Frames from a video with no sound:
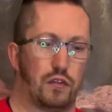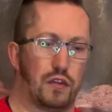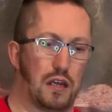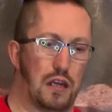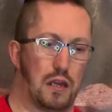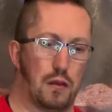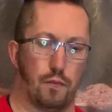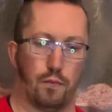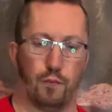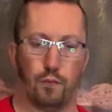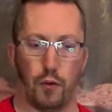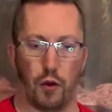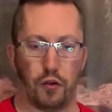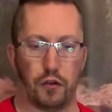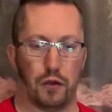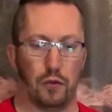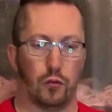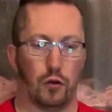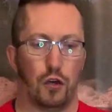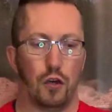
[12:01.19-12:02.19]
the
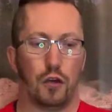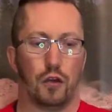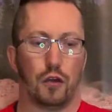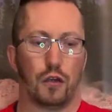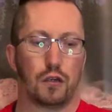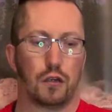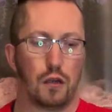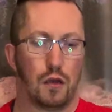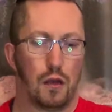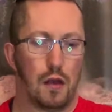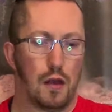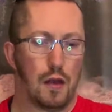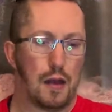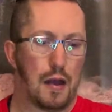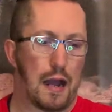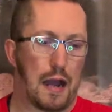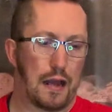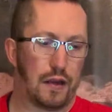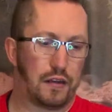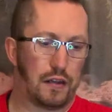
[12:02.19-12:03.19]
bodywork,
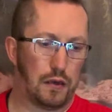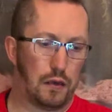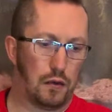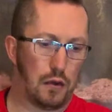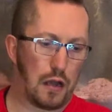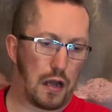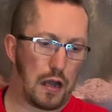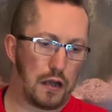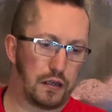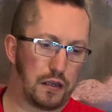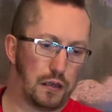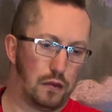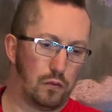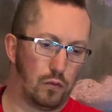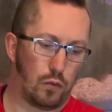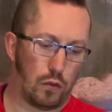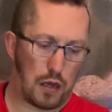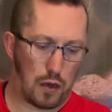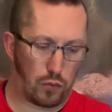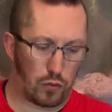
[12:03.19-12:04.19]
I
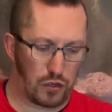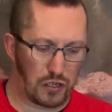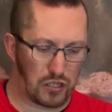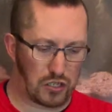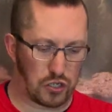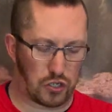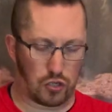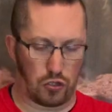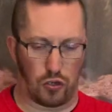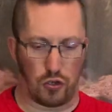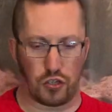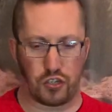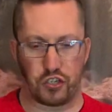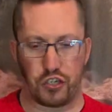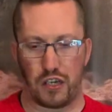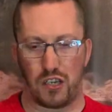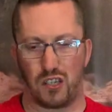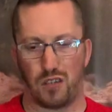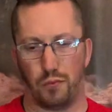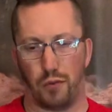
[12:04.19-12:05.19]
wanted to sort of
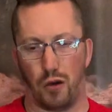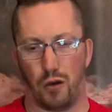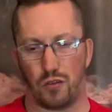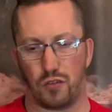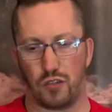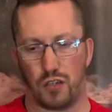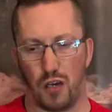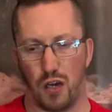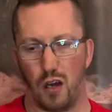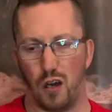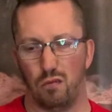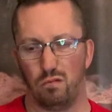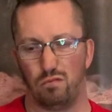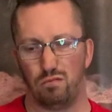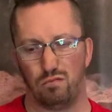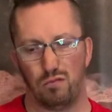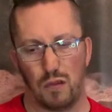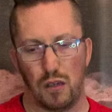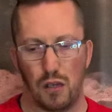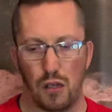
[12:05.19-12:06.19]
stick to box art,
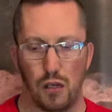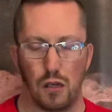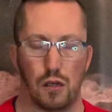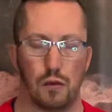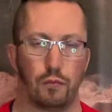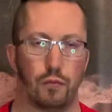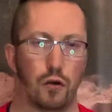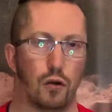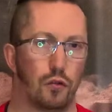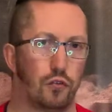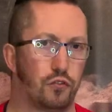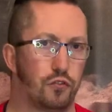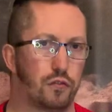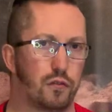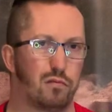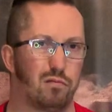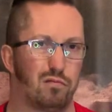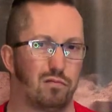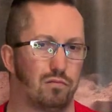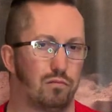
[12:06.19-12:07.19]
but
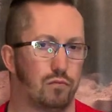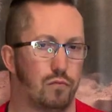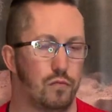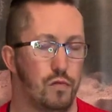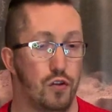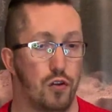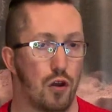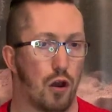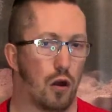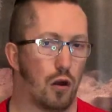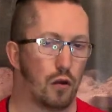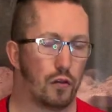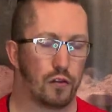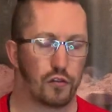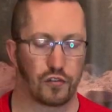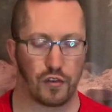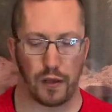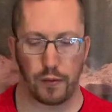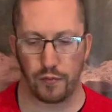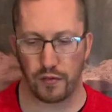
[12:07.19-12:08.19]
not at the
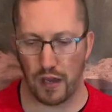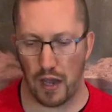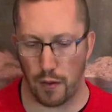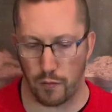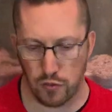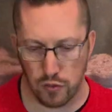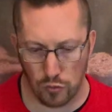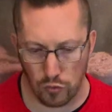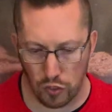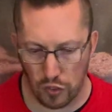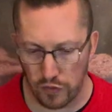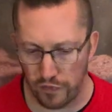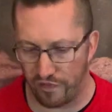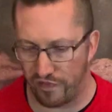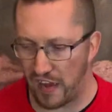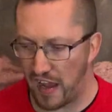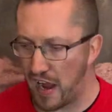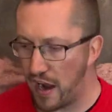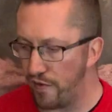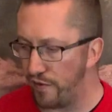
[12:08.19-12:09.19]
same time. So I'm going to
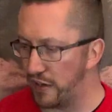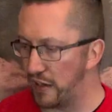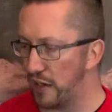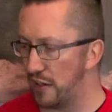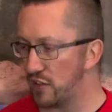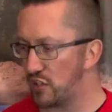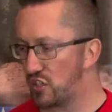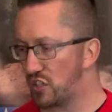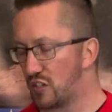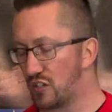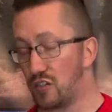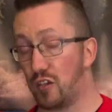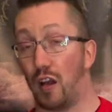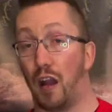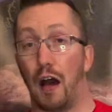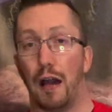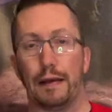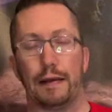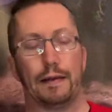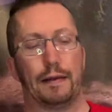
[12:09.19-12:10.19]
vary it
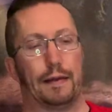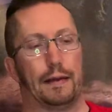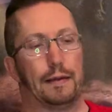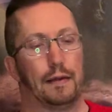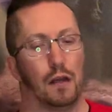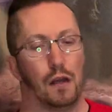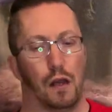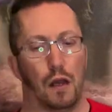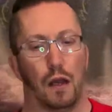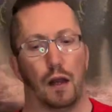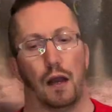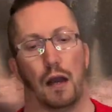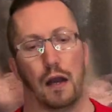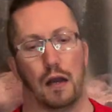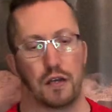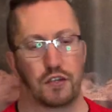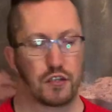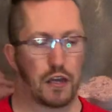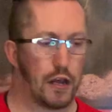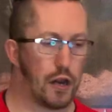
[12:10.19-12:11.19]
slightly.
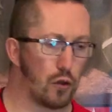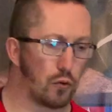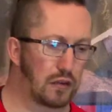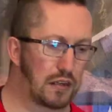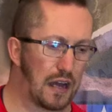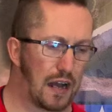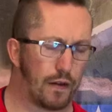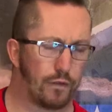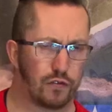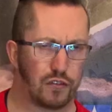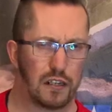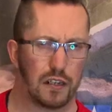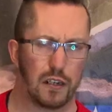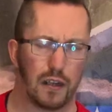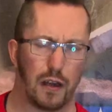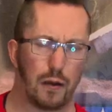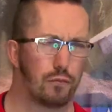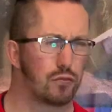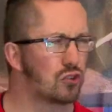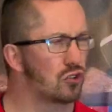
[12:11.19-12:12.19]
Say, oh, Gav did
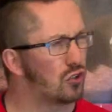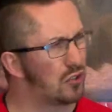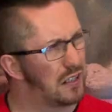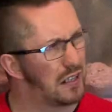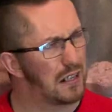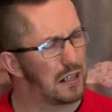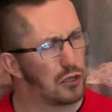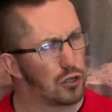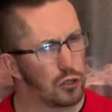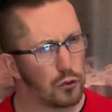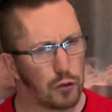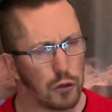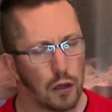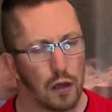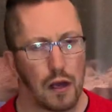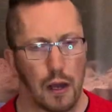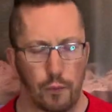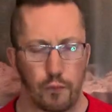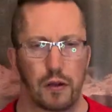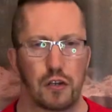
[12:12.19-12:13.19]
it. I'm sure, did you do it?
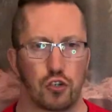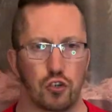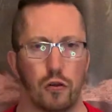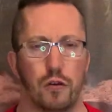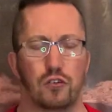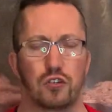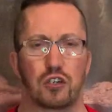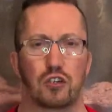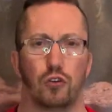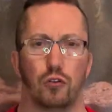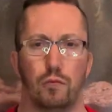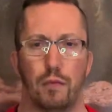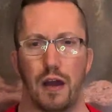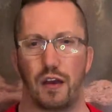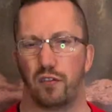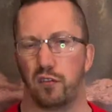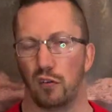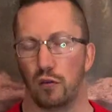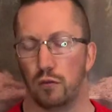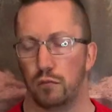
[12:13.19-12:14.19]
Pretty sure it's a
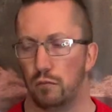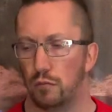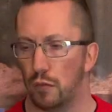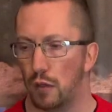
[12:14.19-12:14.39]
gunmetal